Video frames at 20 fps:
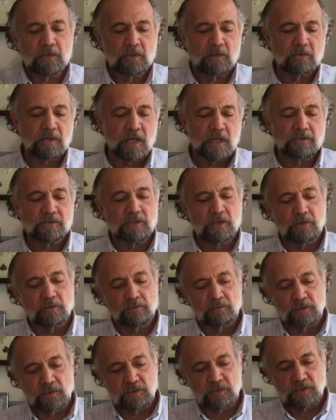Okay, so
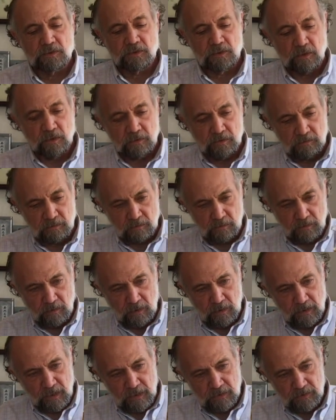this is our
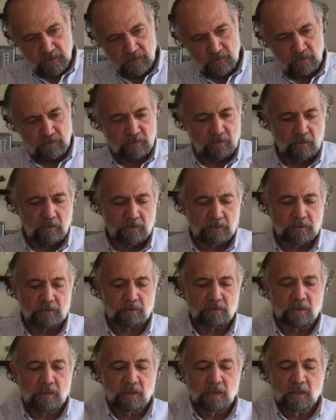nice golden
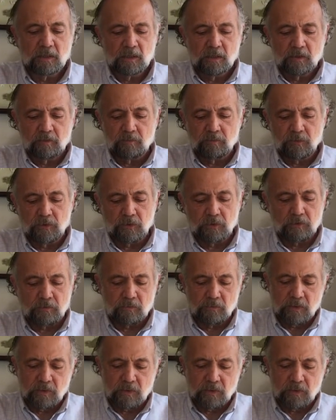brew.